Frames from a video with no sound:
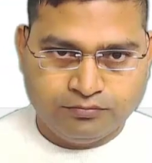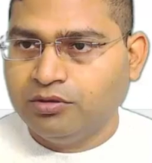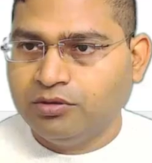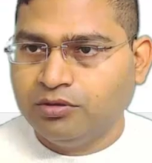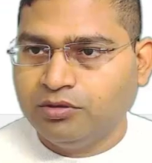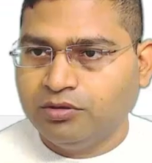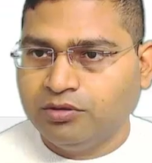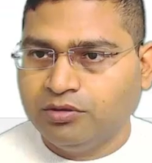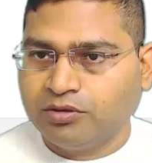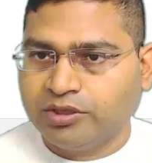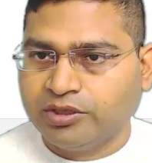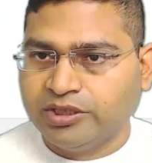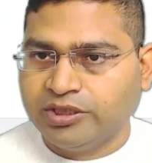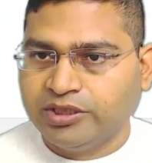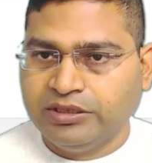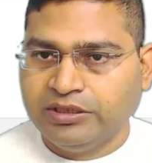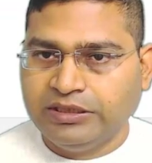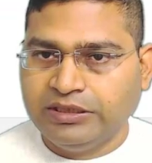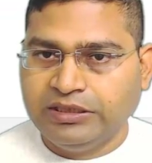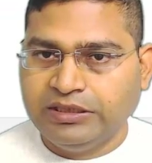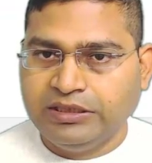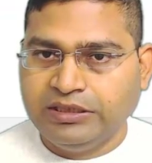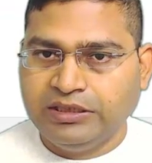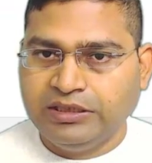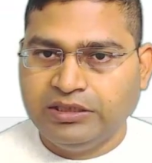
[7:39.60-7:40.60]
Okay.
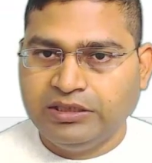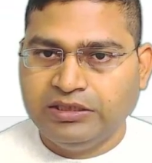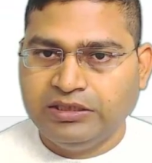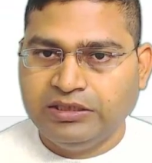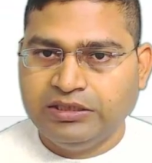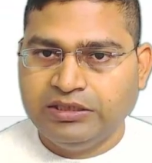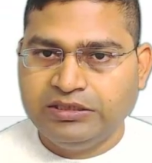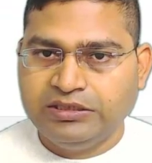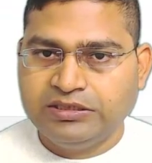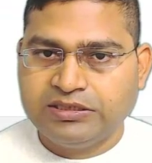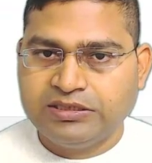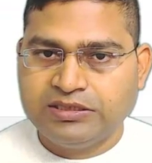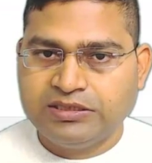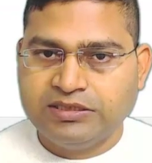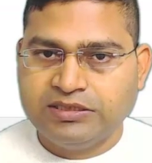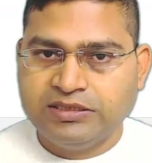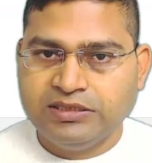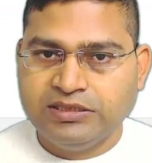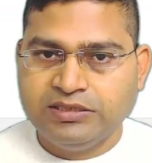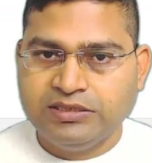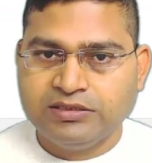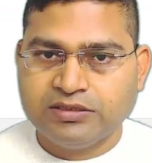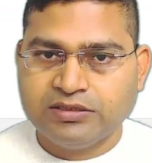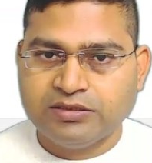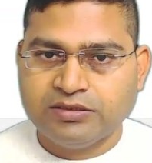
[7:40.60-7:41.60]
And
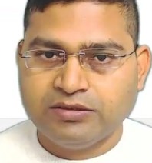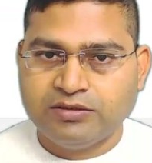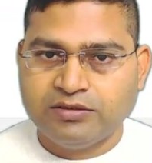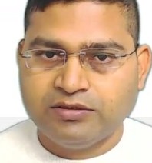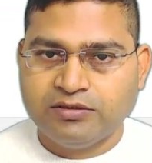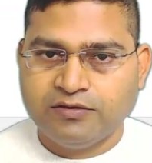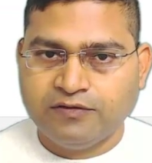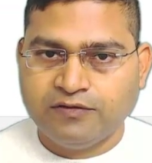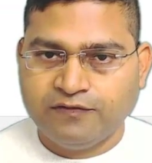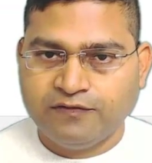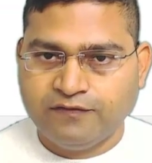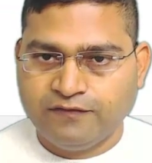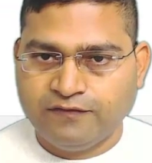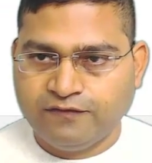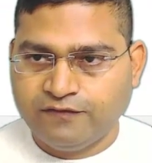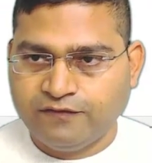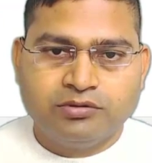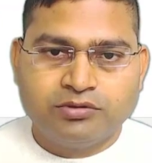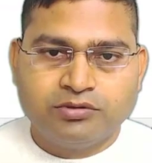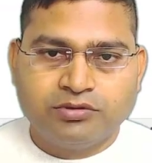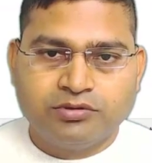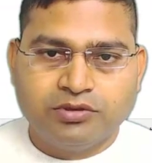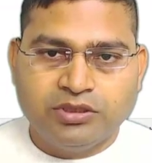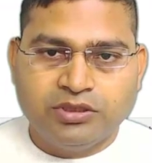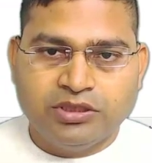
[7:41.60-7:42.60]
instead of,
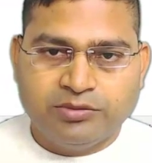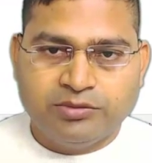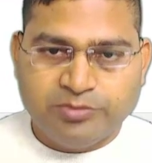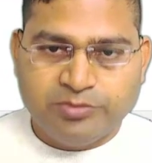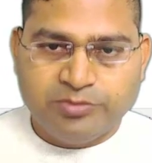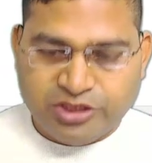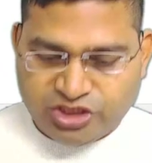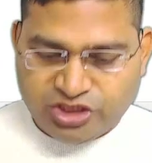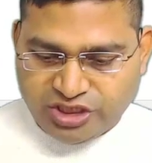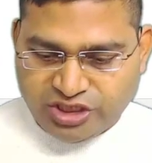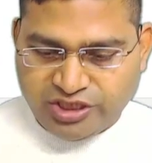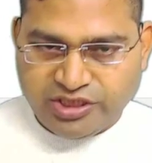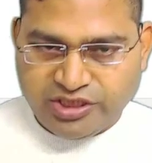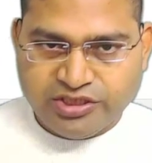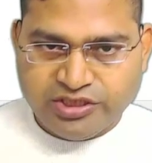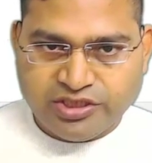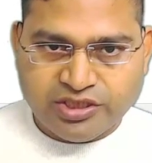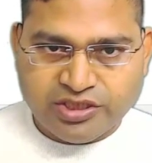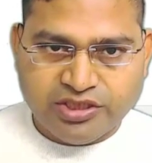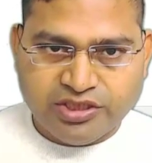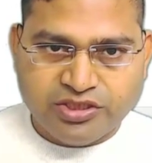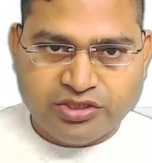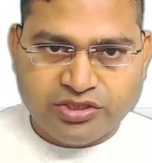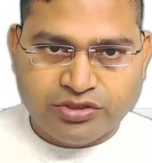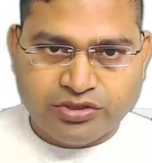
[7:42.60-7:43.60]
so let me change
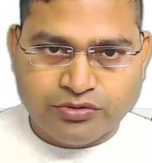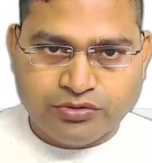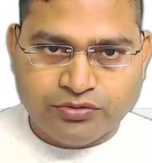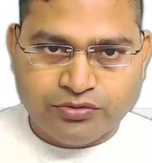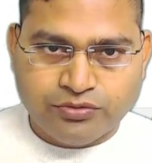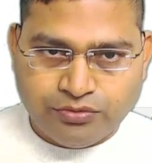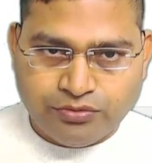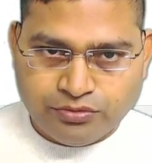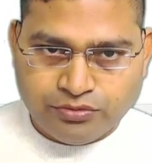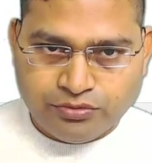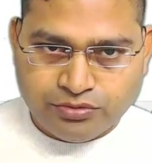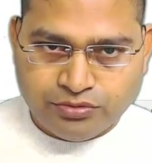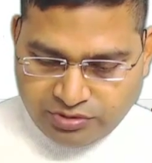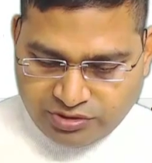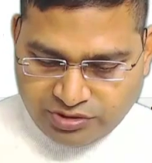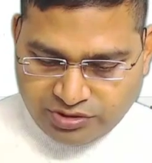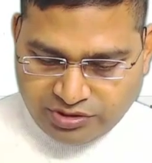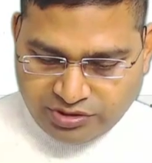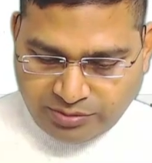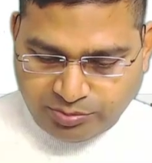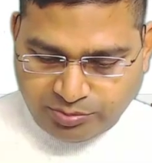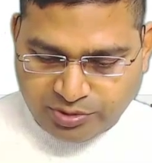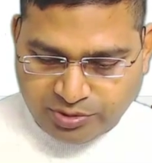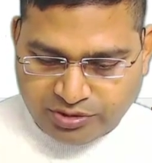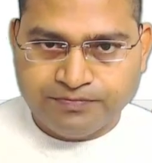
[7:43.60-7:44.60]
it to
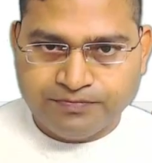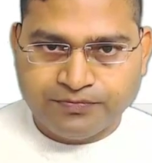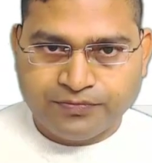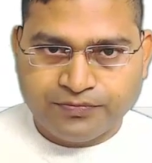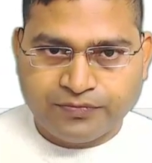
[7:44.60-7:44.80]
tuple.